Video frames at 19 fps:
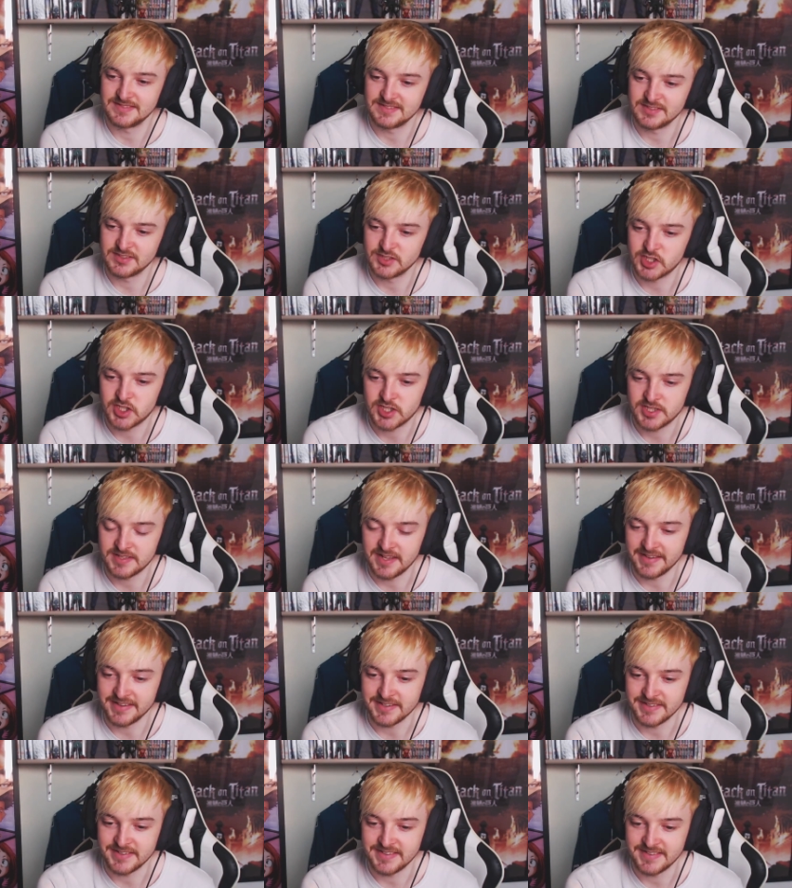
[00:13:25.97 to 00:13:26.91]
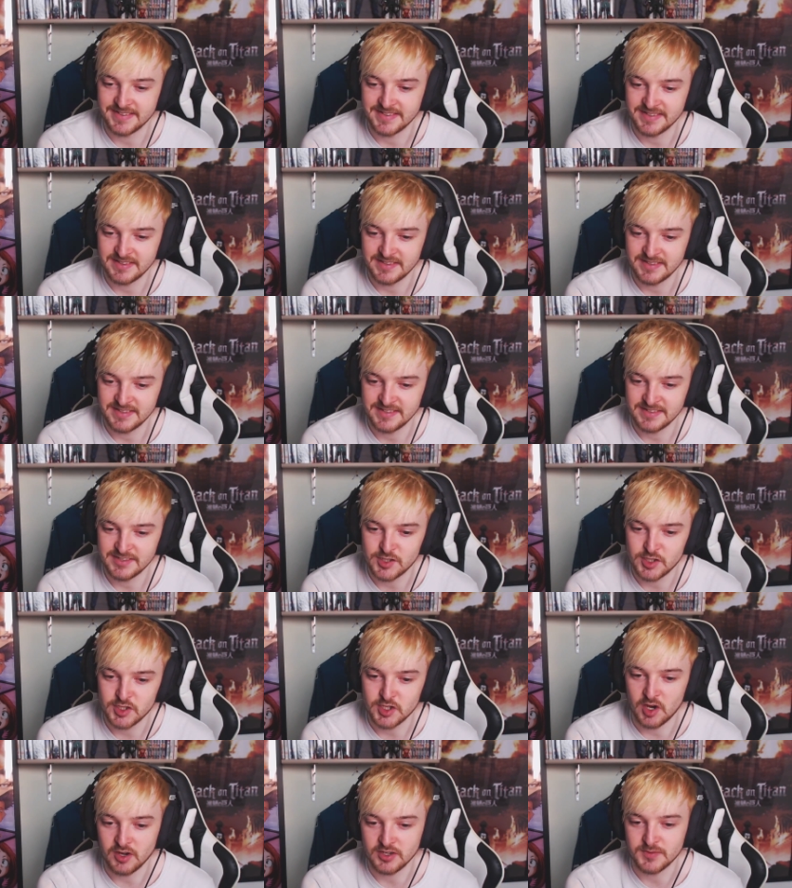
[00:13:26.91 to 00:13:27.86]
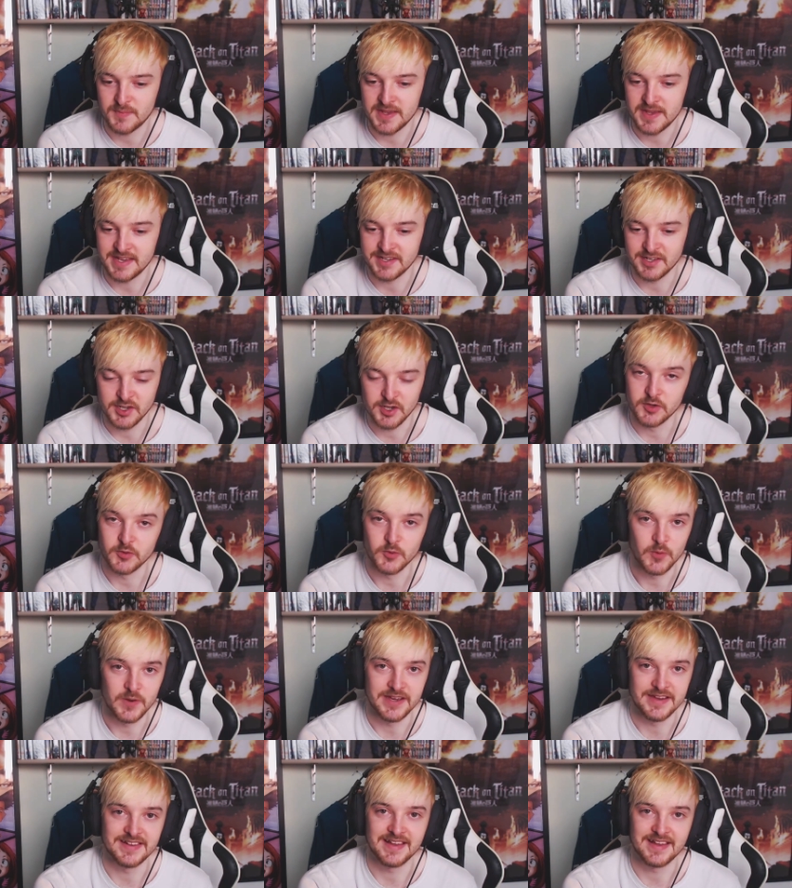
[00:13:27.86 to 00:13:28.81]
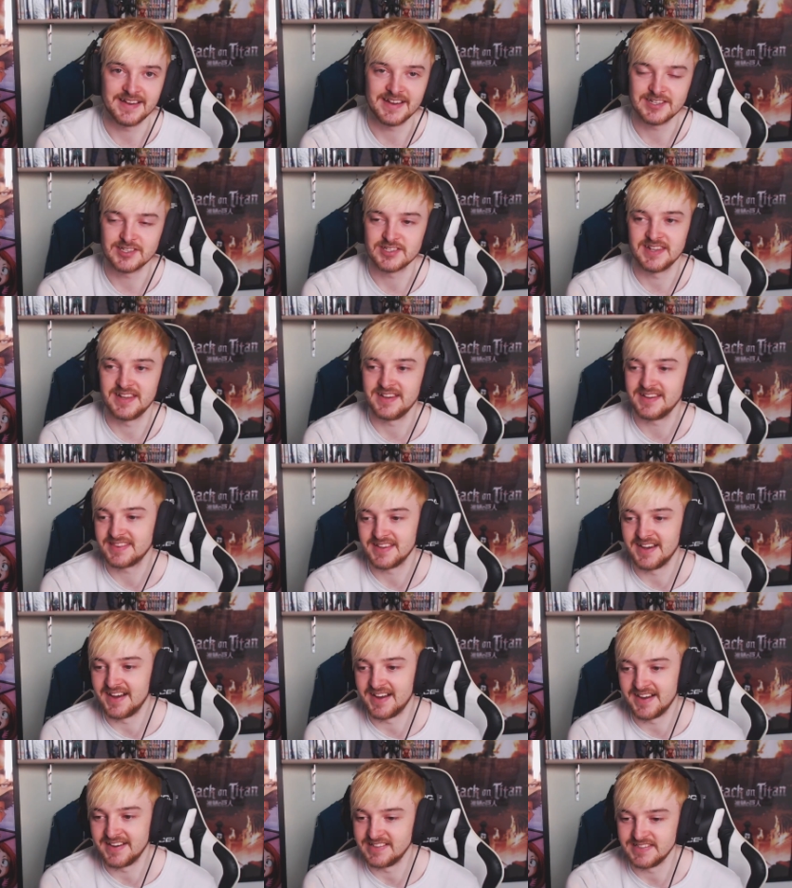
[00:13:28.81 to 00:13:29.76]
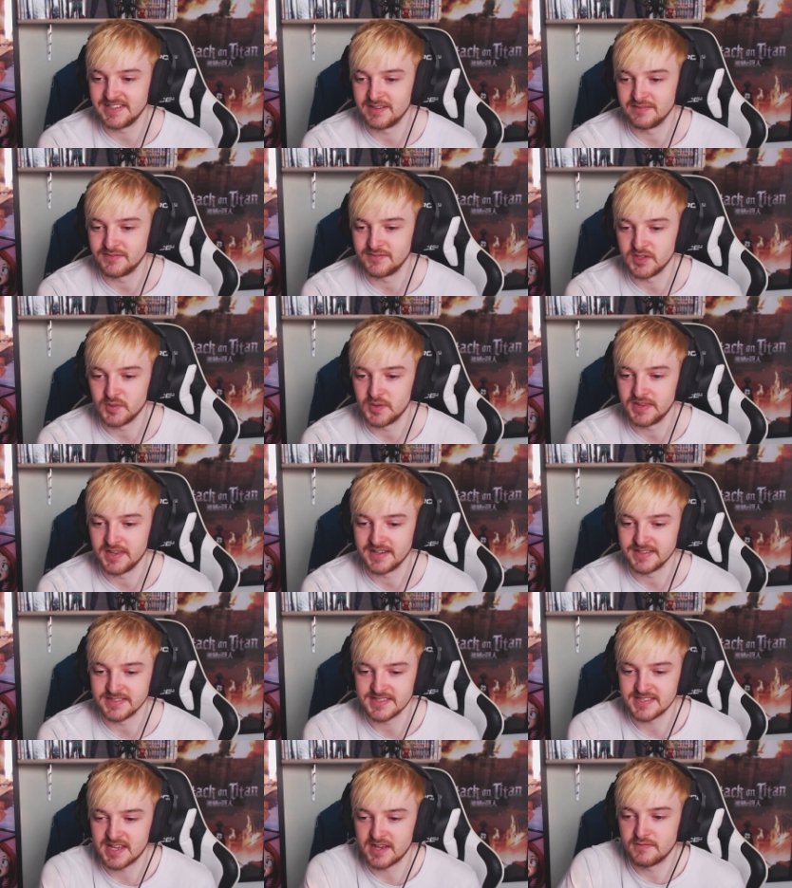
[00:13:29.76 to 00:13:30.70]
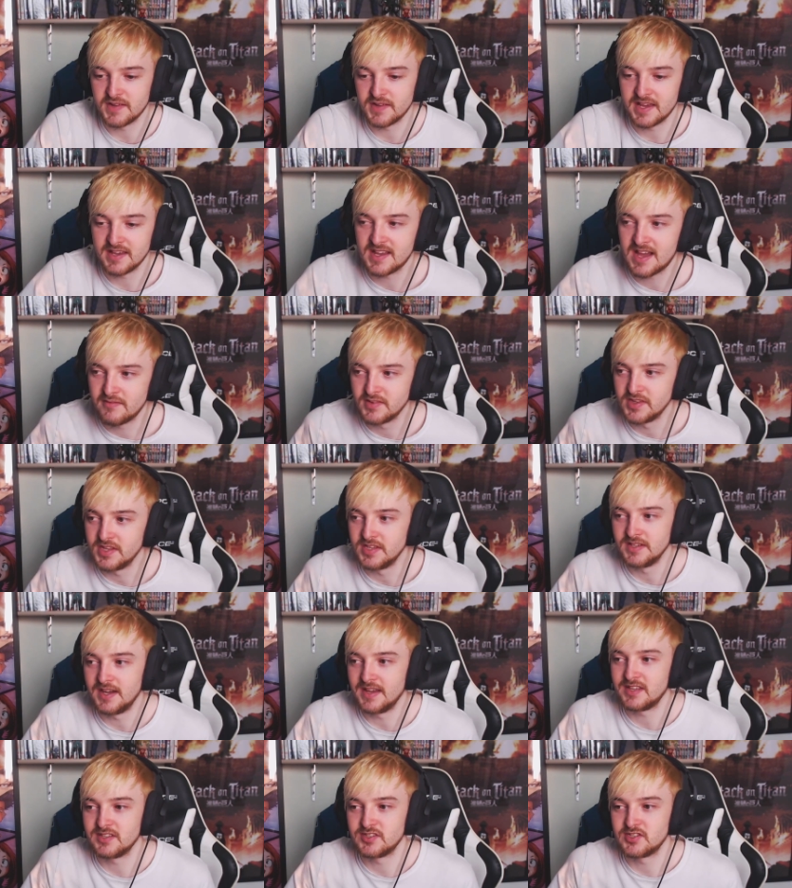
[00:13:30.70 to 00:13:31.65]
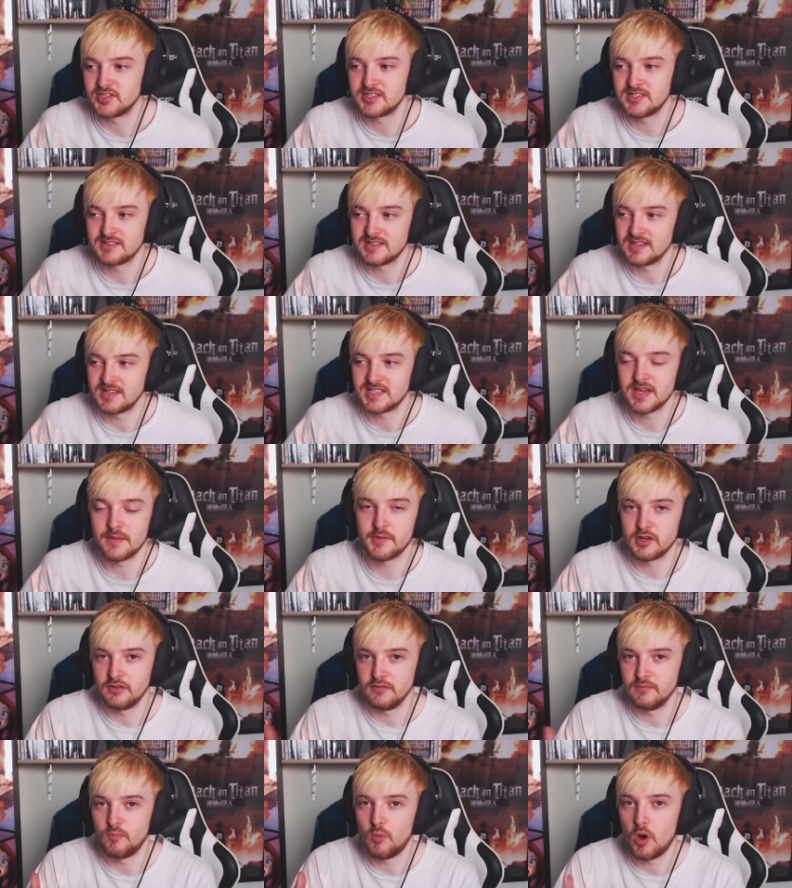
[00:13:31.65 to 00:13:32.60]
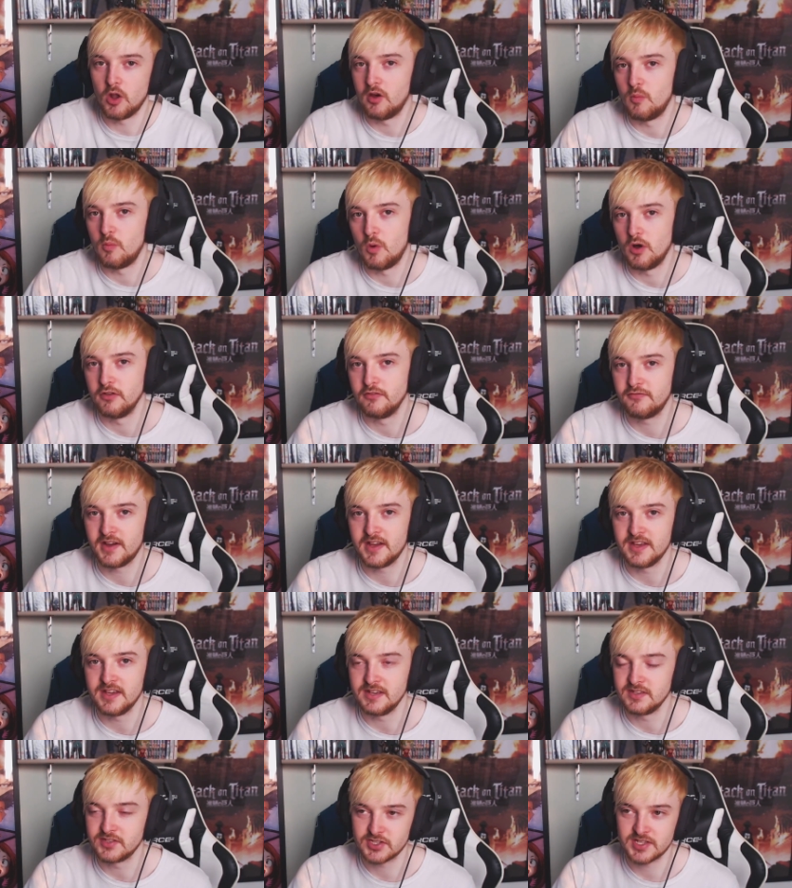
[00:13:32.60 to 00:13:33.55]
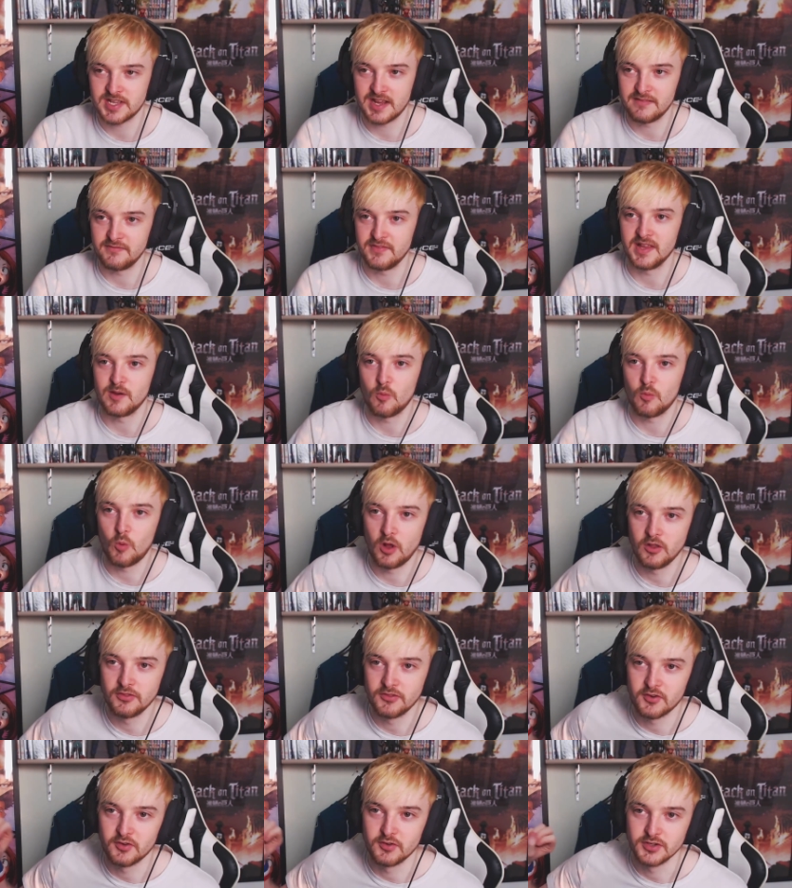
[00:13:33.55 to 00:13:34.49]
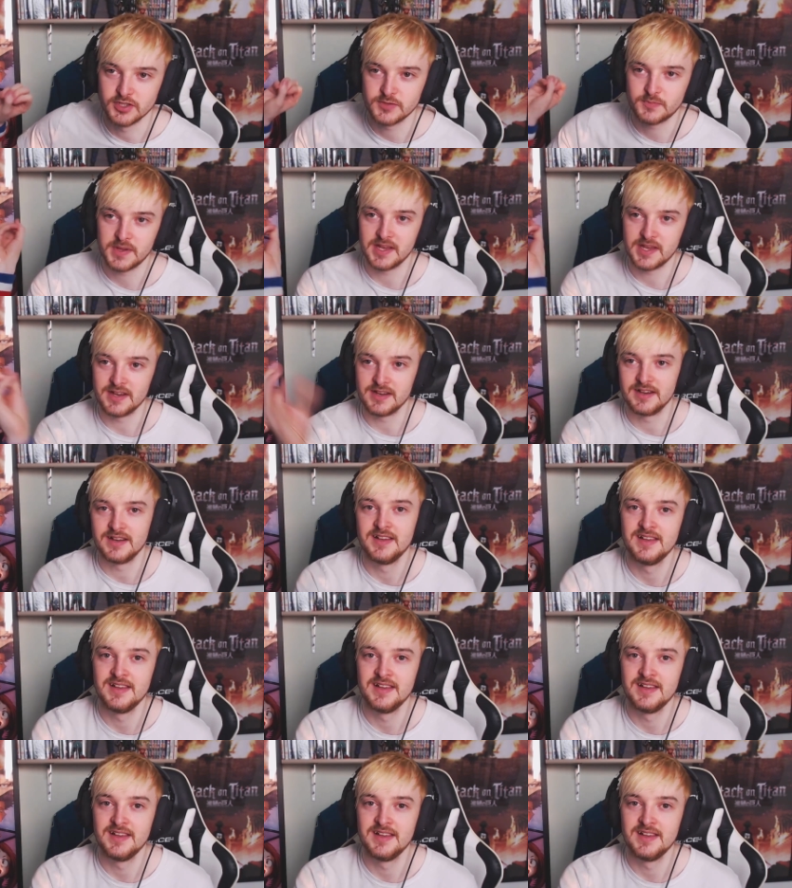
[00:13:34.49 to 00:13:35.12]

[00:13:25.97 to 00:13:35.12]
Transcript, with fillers: sh like shocked me in a good way. Like, I just like that idea of doing that. Instead of, like, having, like, just a, a typical one-on-one fight, you just have, like, one through a spear,